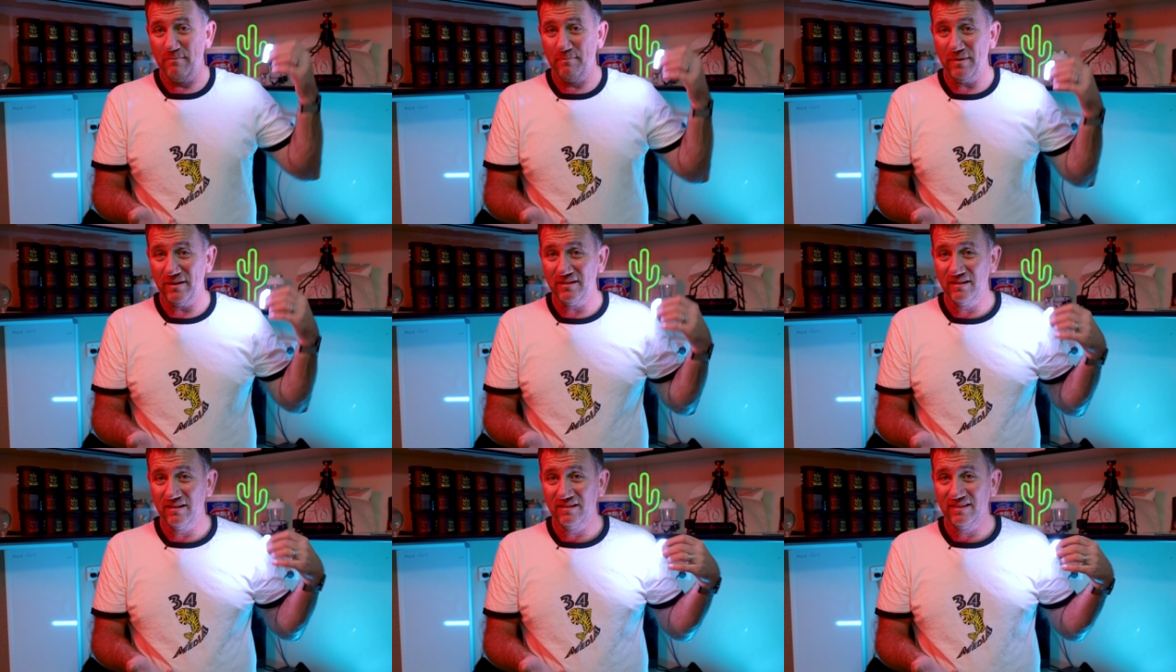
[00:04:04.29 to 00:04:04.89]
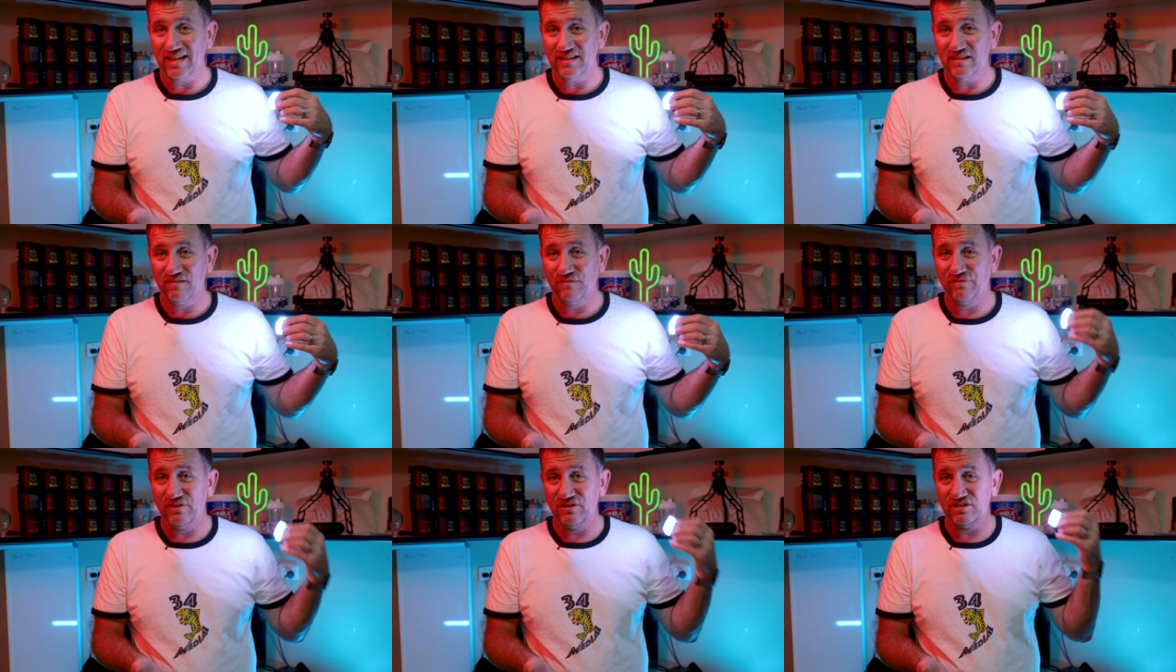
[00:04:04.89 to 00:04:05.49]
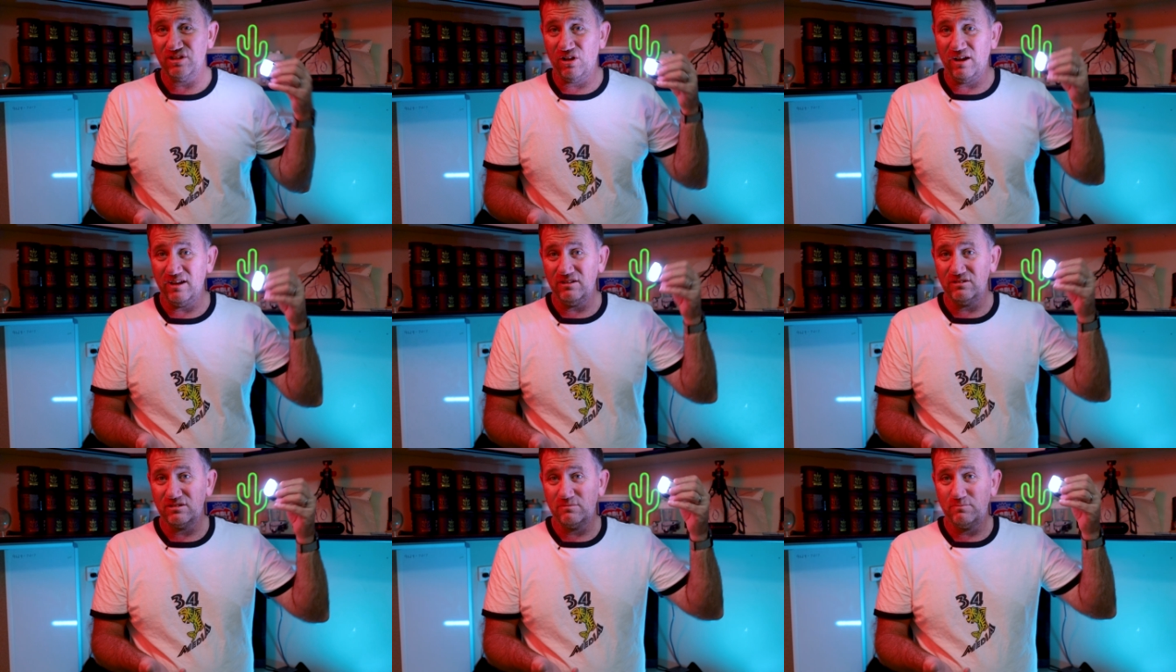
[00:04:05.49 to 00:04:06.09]
But that diffused
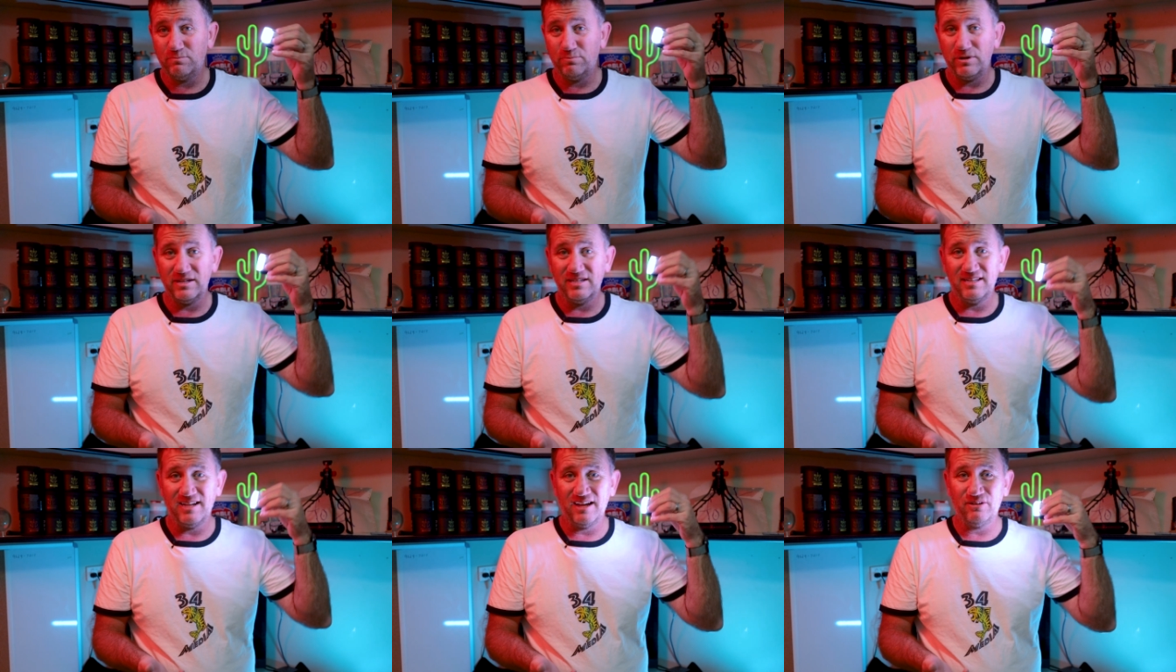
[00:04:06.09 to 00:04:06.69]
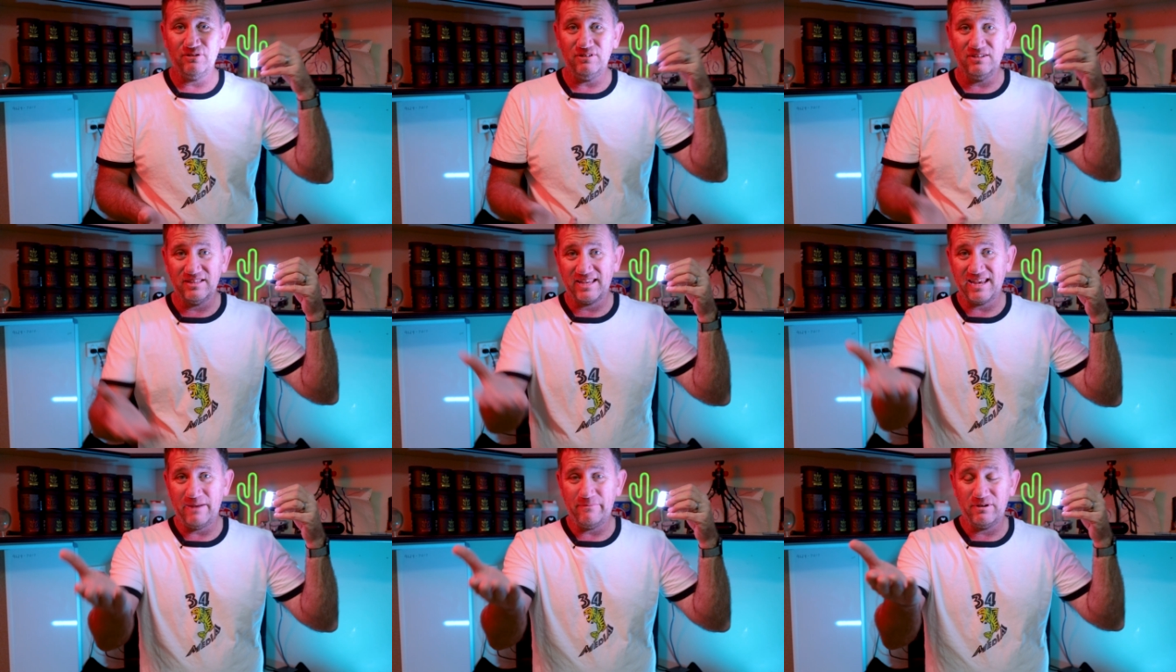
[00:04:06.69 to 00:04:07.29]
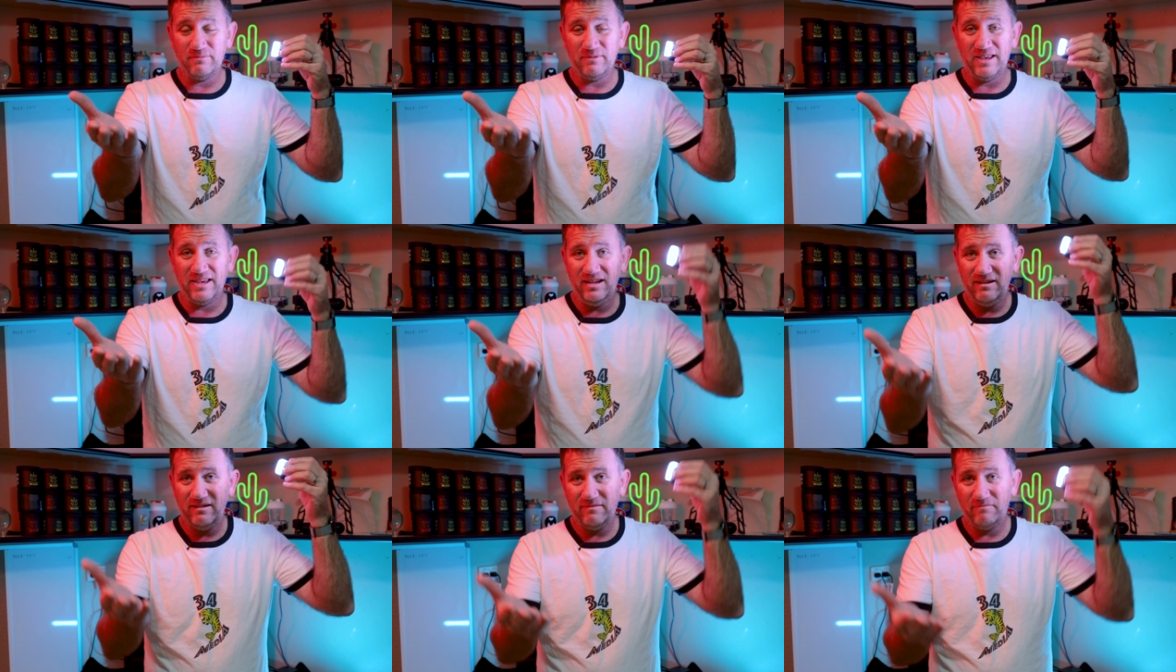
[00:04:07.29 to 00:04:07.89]
light looks pretty darn good in the camera to me.
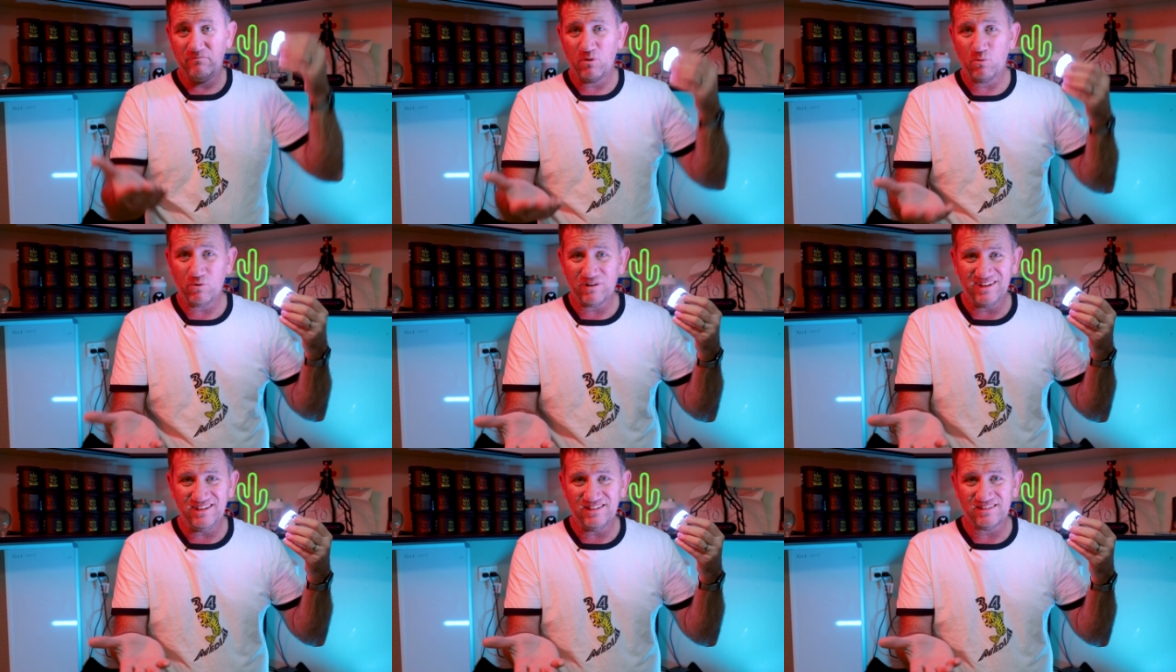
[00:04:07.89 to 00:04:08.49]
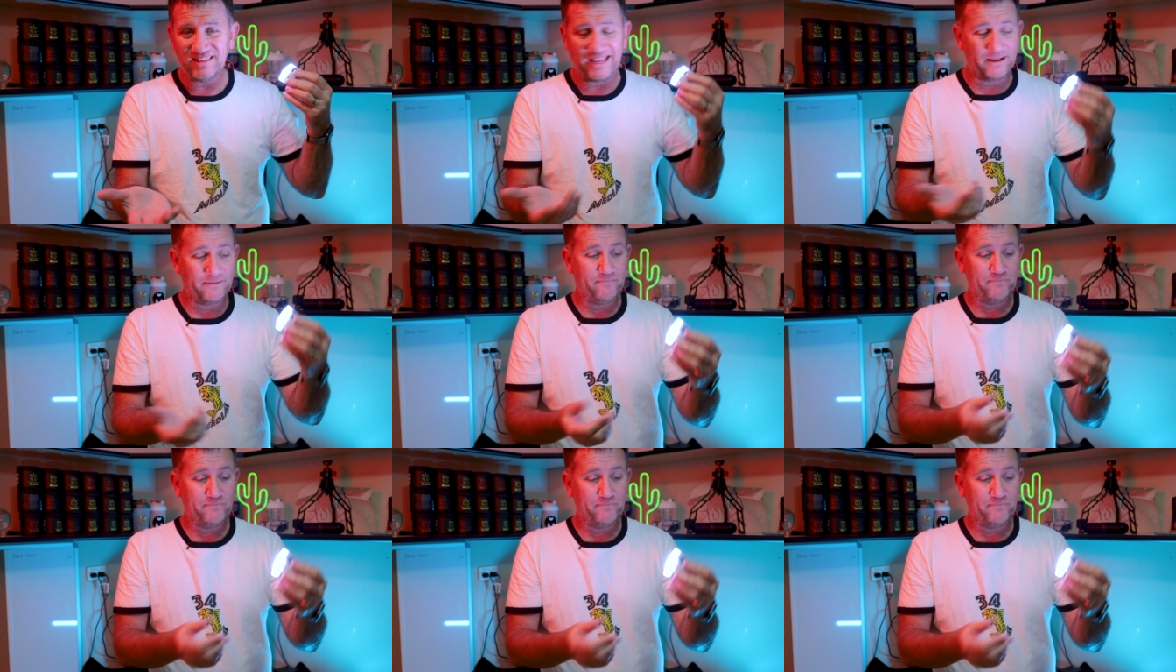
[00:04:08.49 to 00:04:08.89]
What do you think?